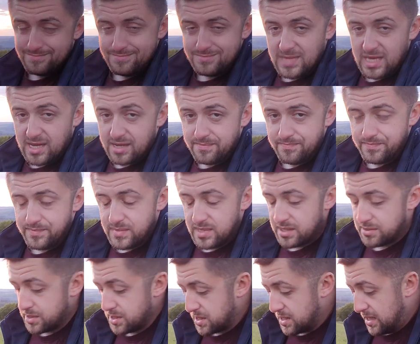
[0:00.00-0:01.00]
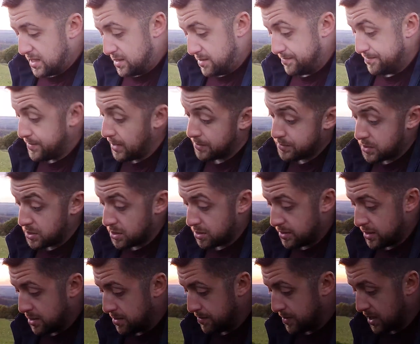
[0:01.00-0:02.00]
yeah, there is that. I'm
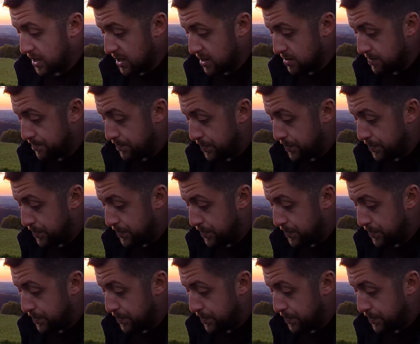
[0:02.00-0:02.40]
sorry again.